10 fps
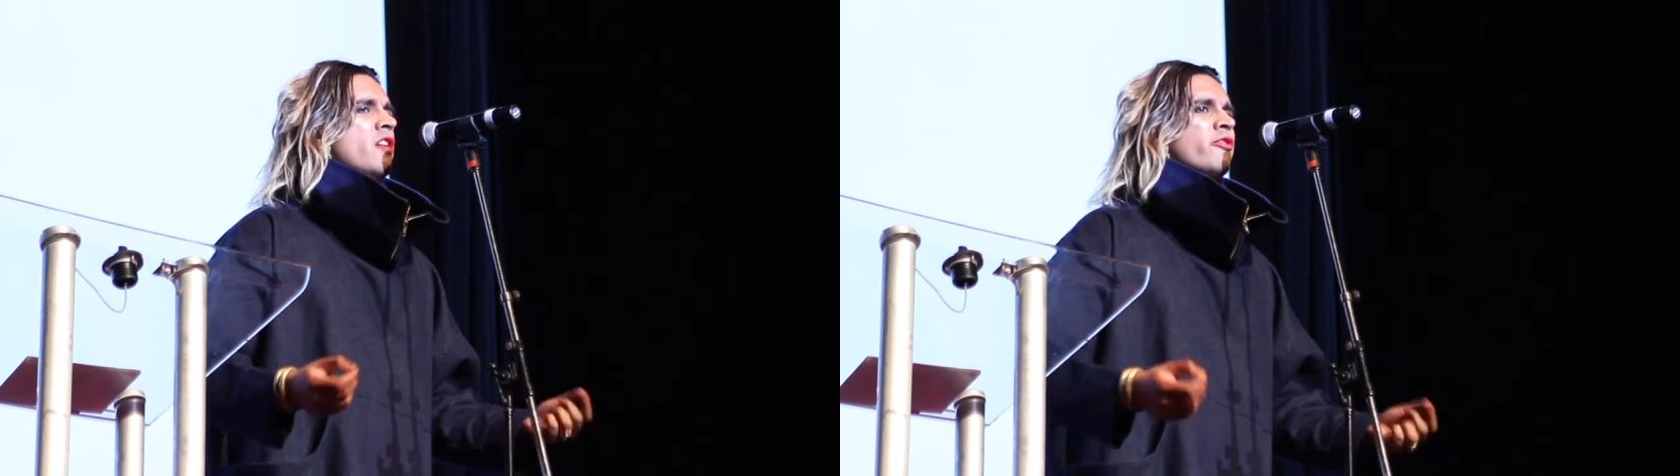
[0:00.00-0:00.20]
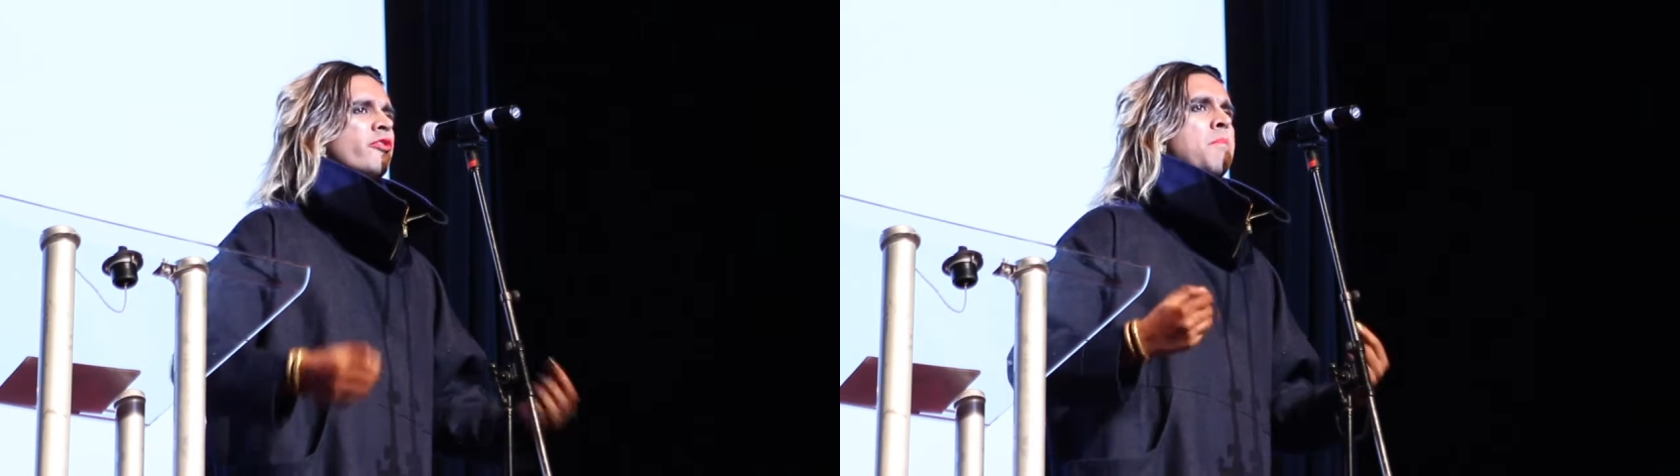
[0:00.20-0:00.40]

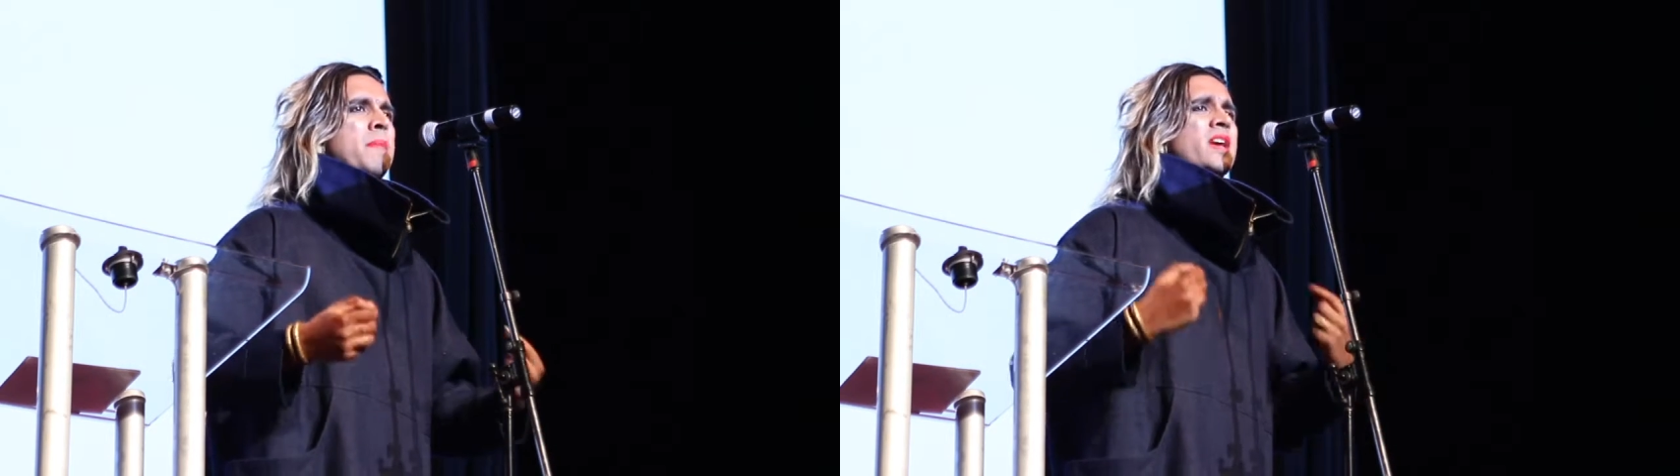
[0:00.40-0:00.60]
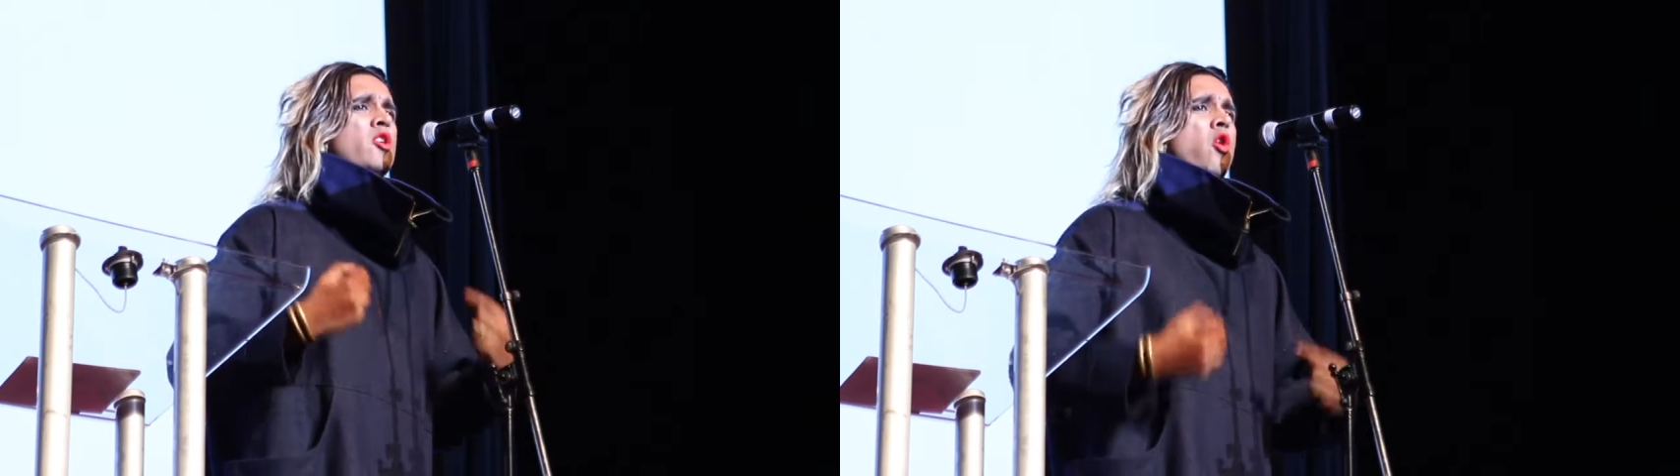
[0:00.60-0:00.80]
From
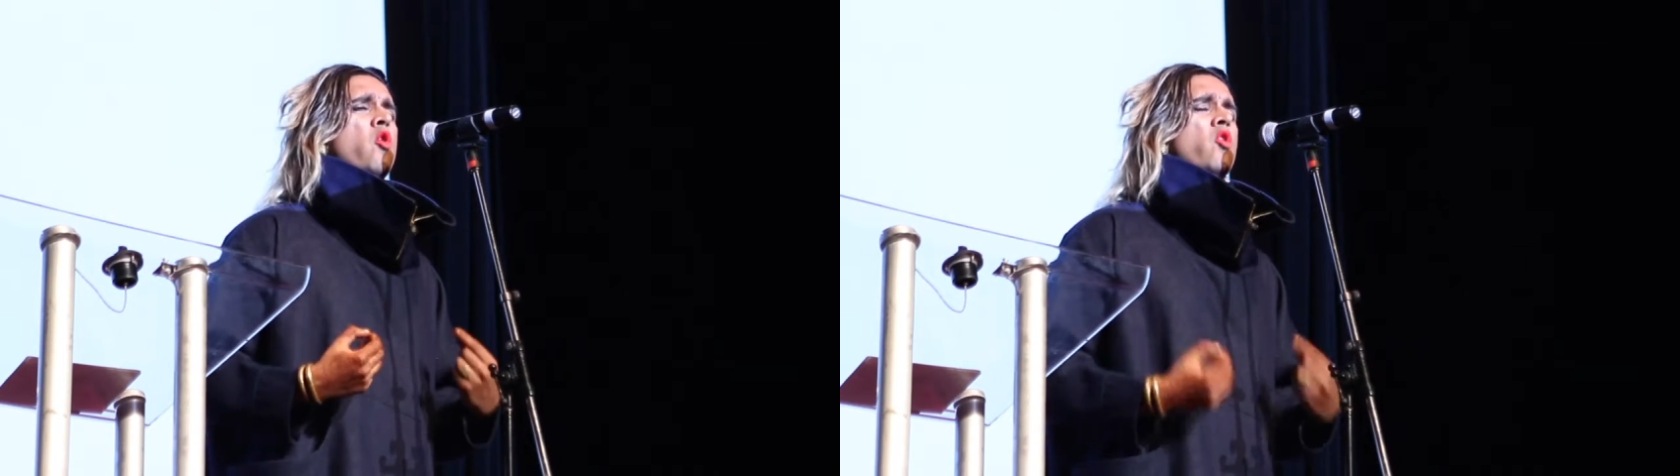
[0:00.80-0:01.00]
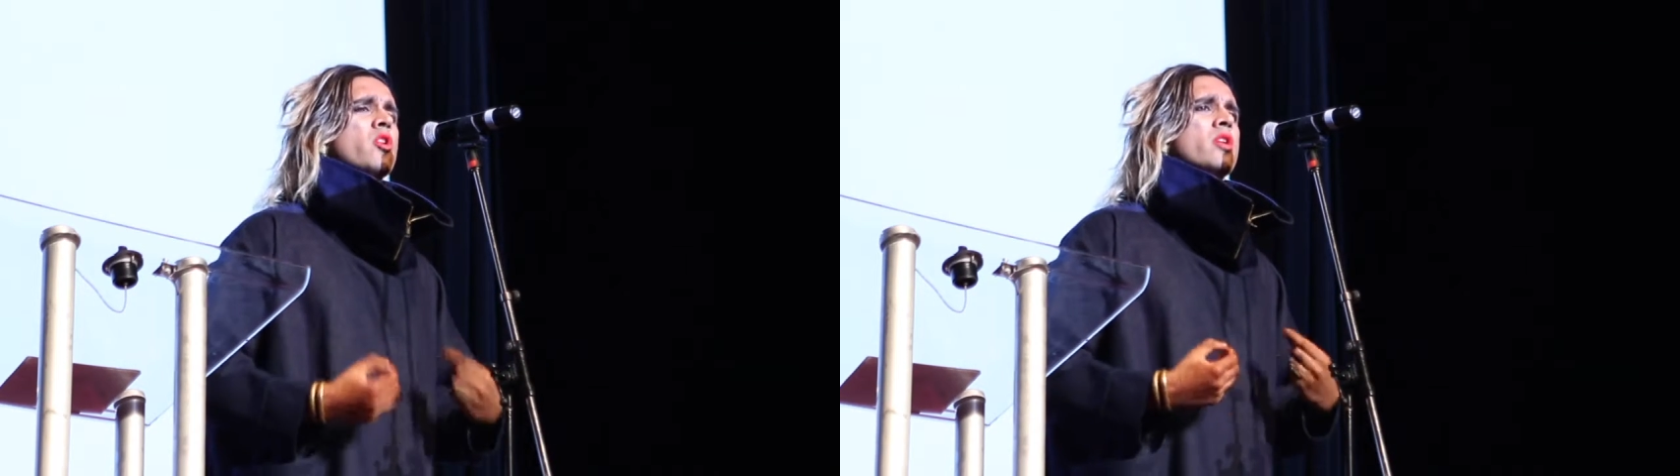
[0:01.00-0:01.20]
my
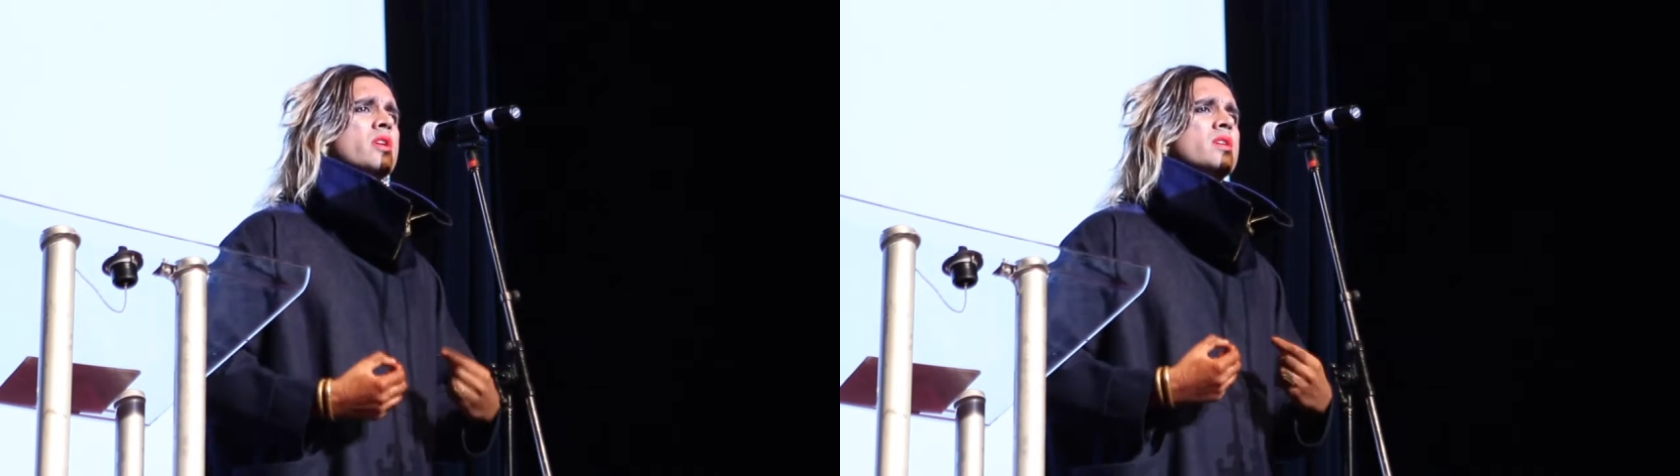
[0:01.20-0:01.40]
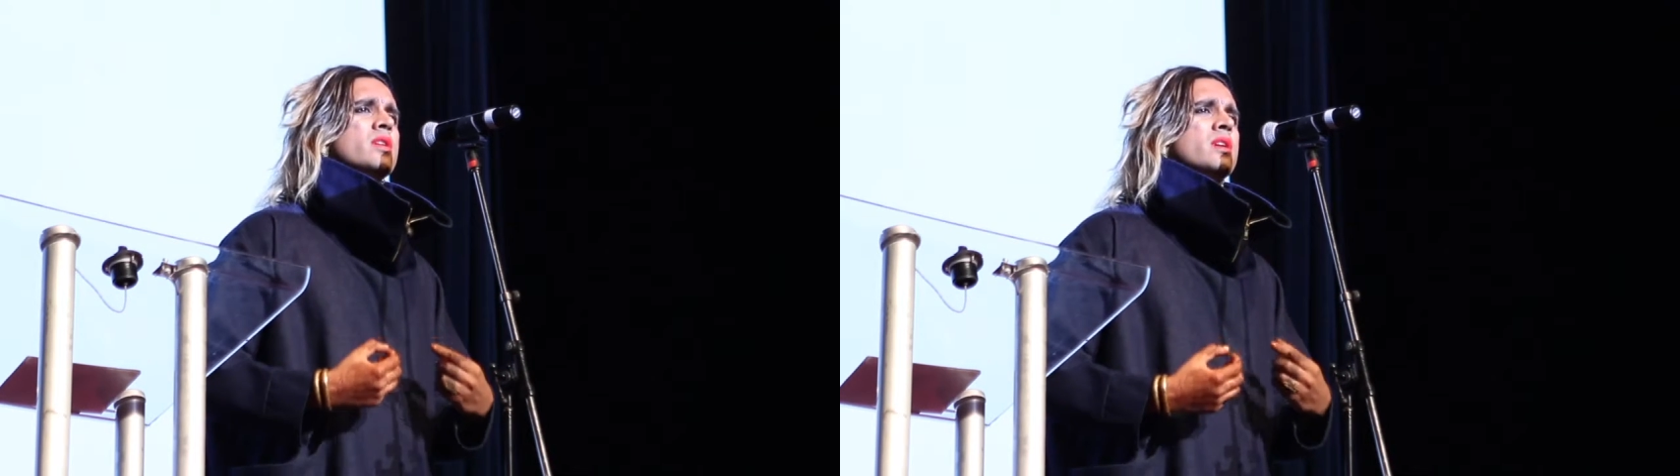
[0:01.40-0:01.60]
core,